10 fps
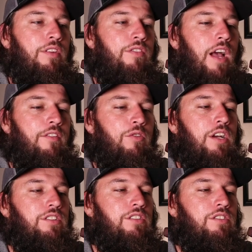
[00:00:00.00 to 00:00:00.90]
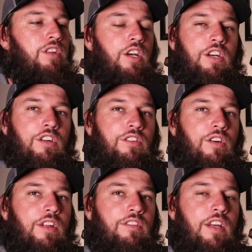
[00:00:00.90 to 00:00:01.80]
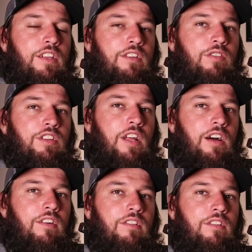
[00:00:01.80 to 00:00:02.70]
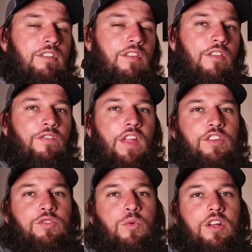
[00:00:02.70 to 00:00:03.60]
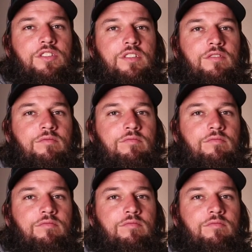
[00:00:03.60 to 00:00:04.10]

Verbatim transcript: If you have questions, don't hesitate to reach out. Thanks for watching.